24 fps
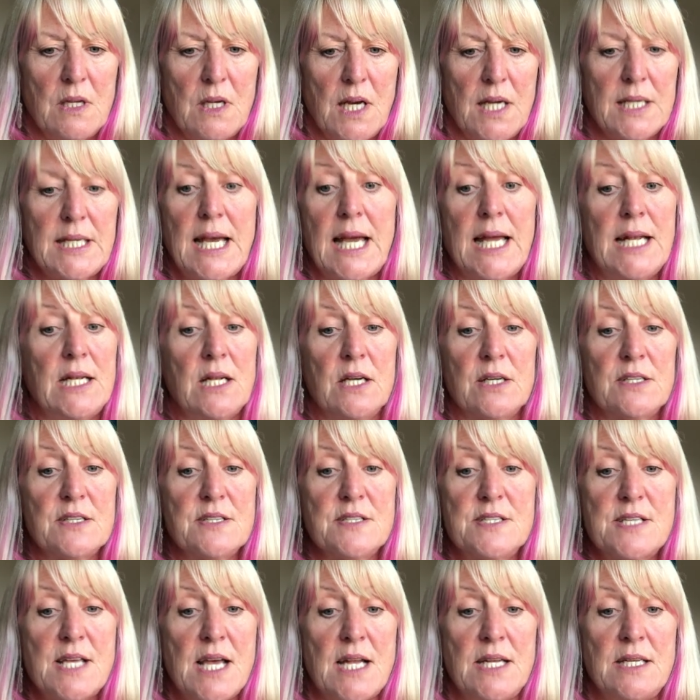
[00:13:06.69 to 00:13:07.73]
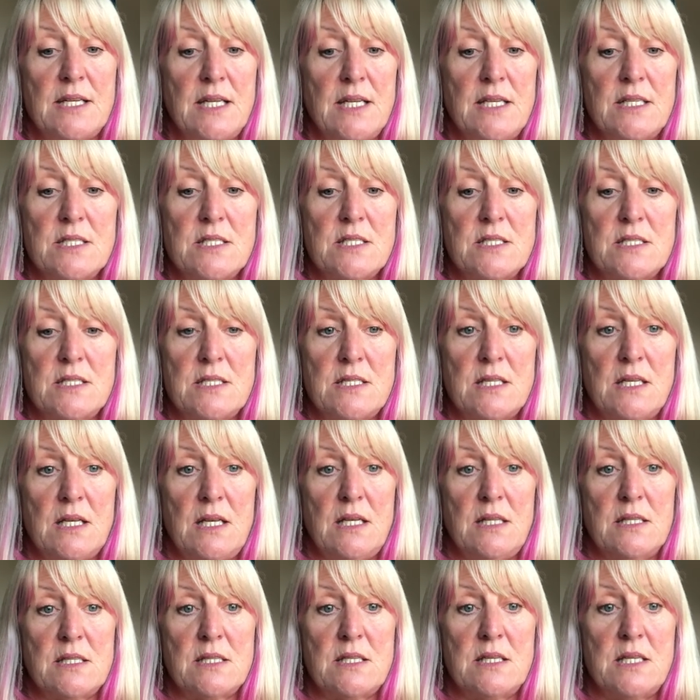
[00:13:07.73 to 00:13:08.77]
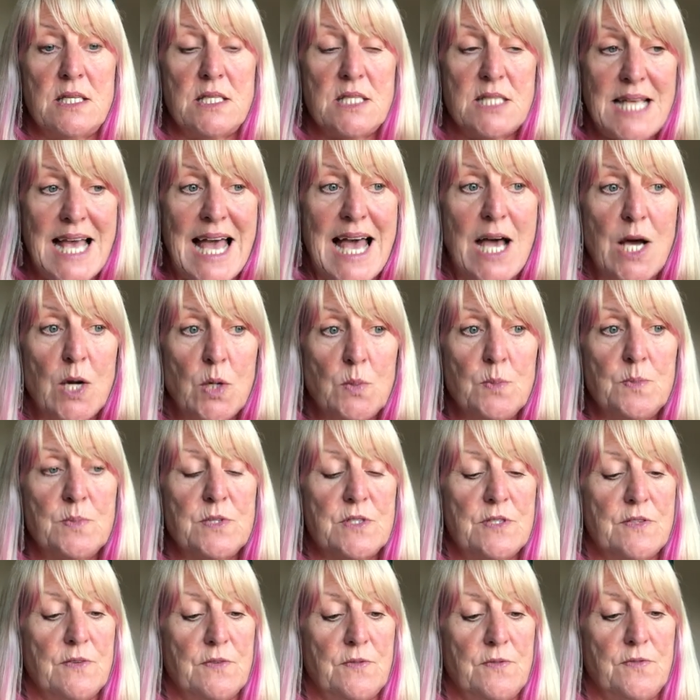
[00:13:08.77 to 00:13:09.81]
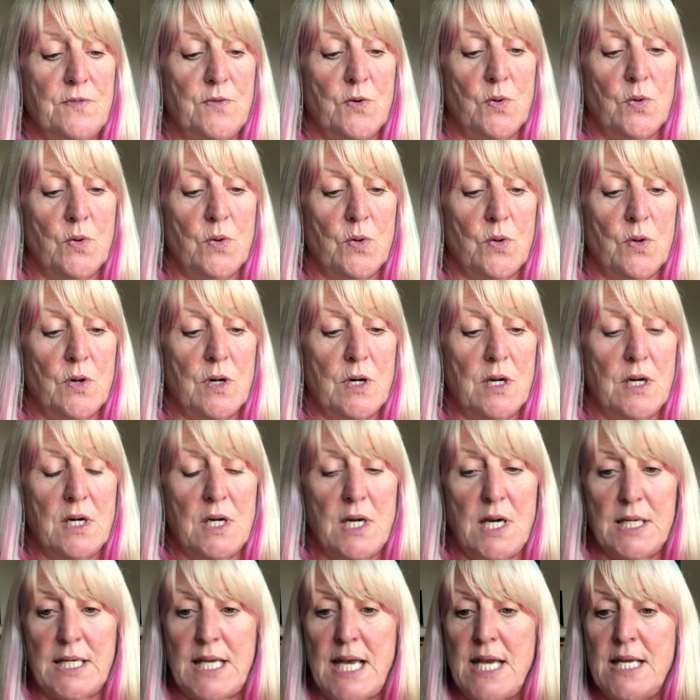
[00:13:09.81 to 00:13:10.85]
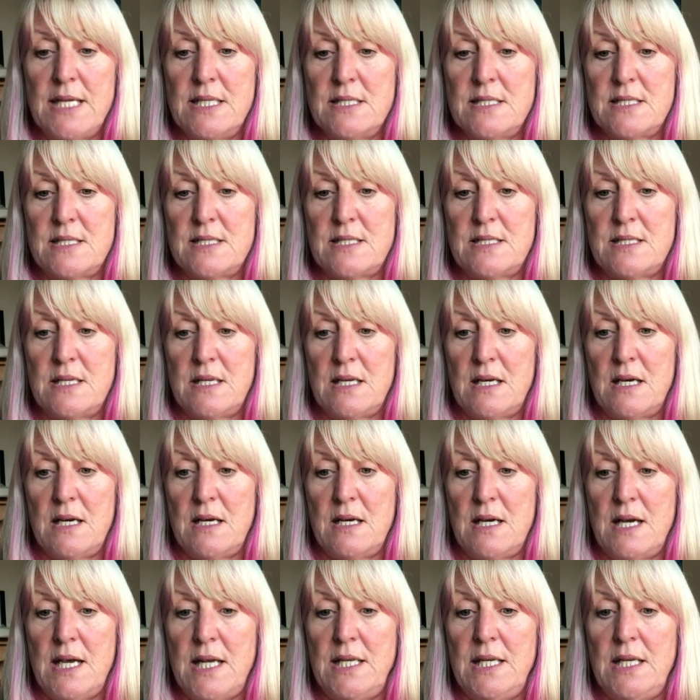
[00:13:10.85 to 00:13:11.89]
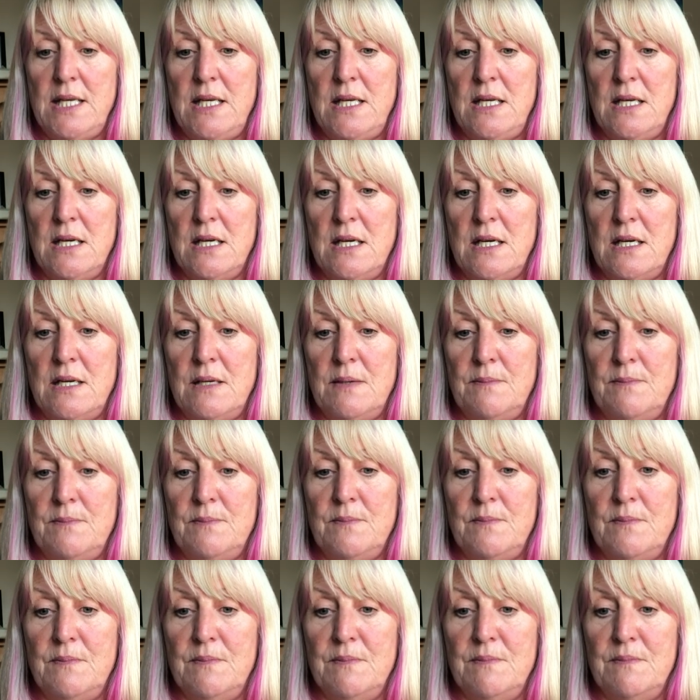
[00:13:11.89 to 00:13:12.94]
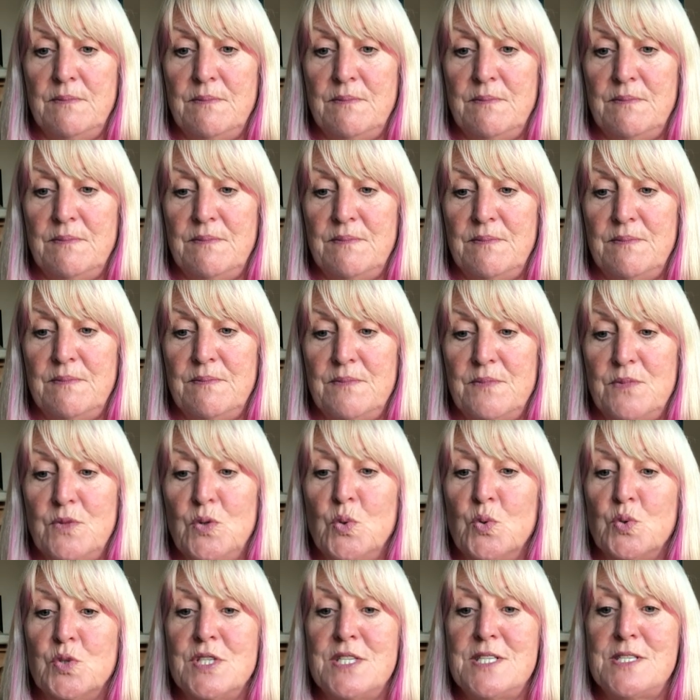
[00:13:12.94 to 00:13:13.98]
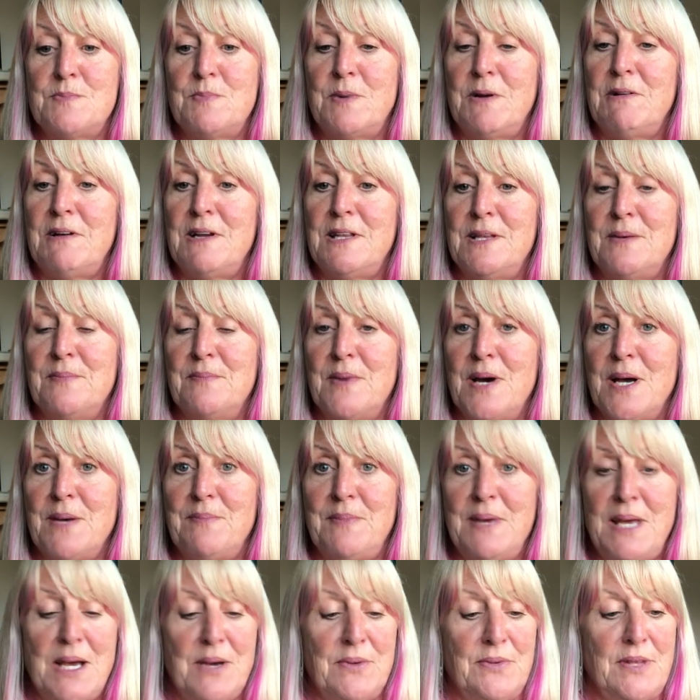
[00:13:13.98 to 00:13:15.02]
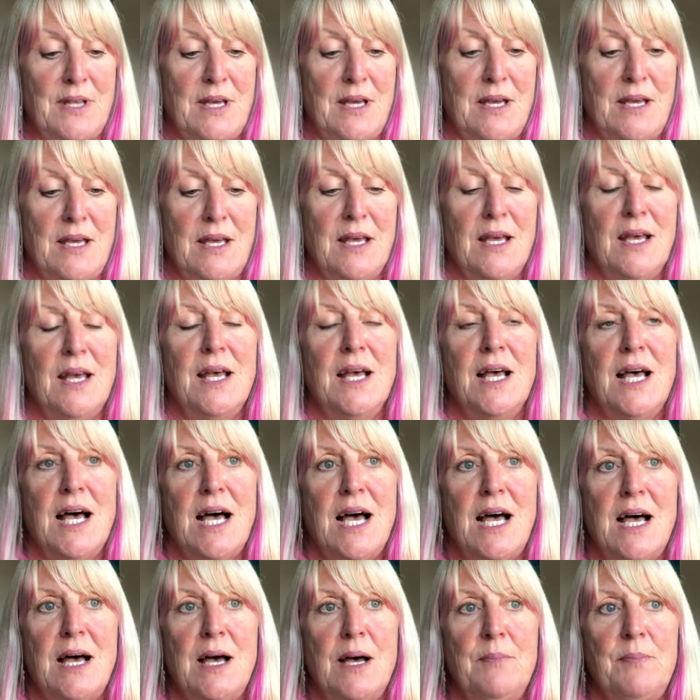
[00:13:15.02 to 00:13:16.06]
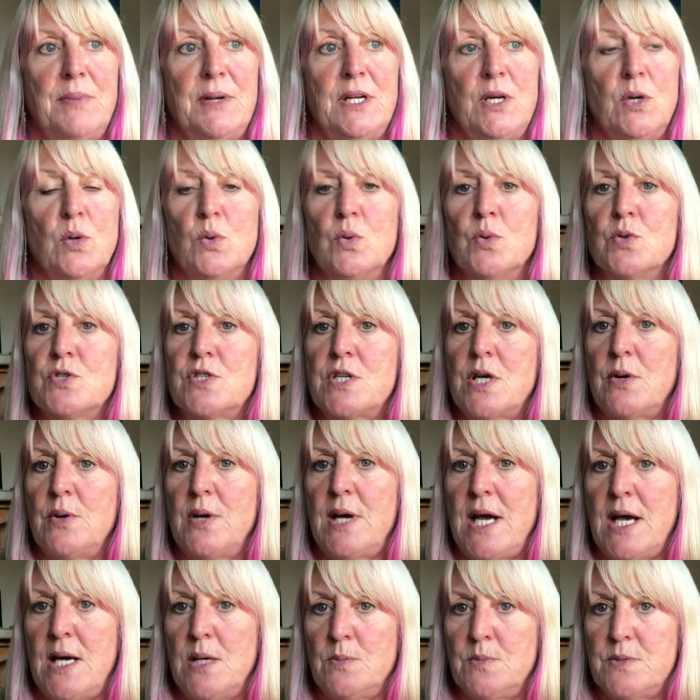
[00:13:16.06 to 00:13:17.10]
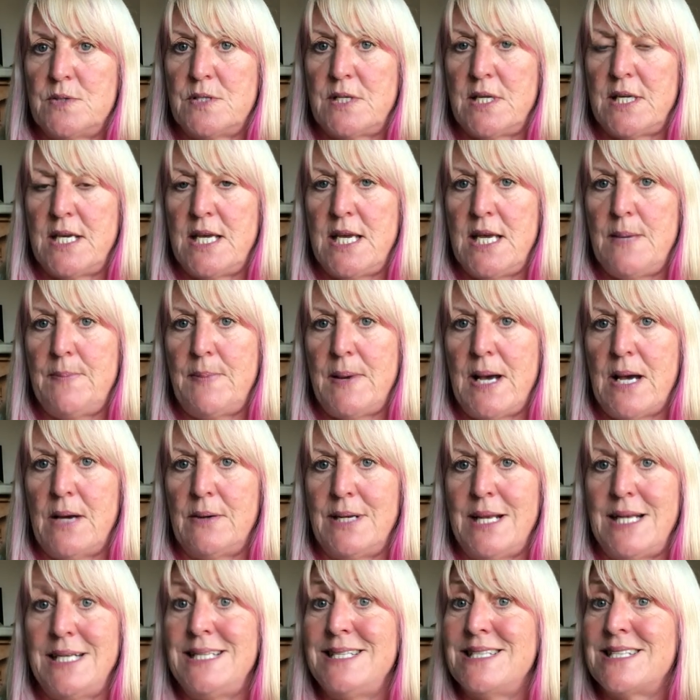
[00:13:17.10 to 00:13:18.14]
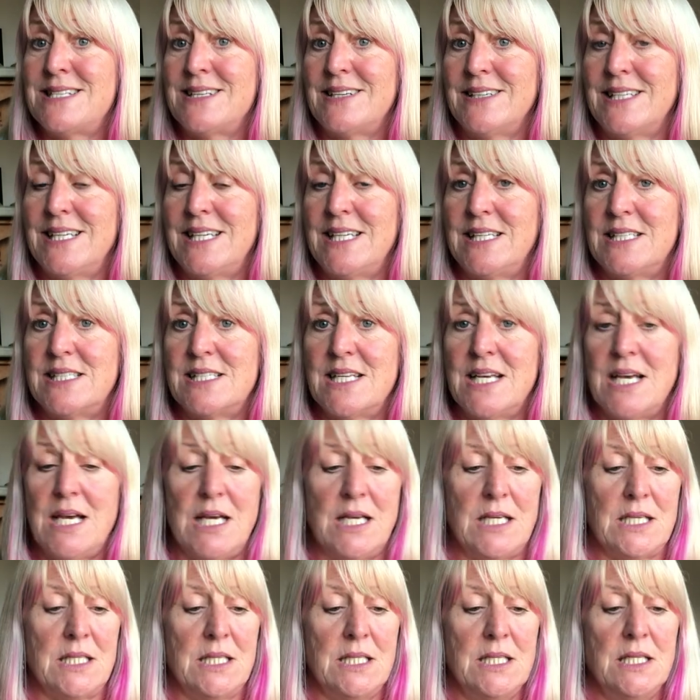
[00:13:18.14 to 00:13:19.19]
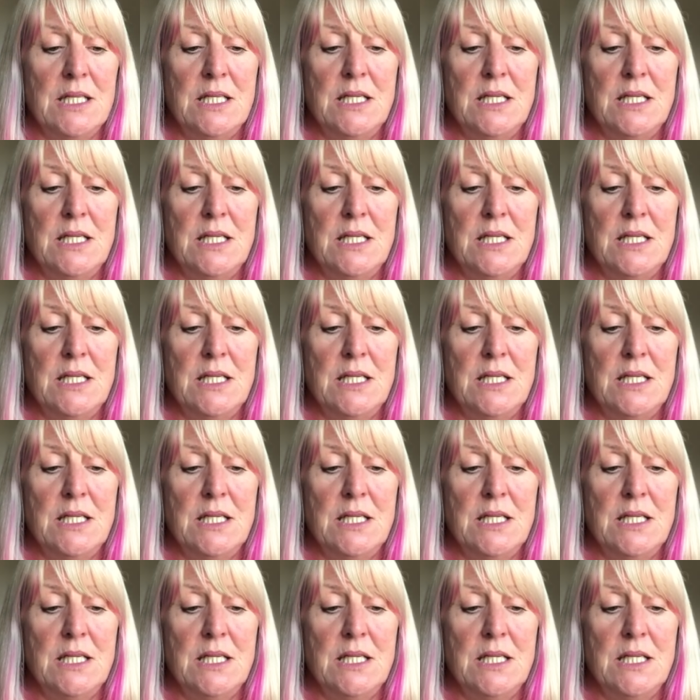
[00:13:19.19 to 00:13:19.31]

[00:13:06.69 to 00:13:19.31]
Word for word: again, like I said, it's it. This helps for against uh, any um, naughty spirit that might be out there, uh, but it also helps to keep out any psychic attack.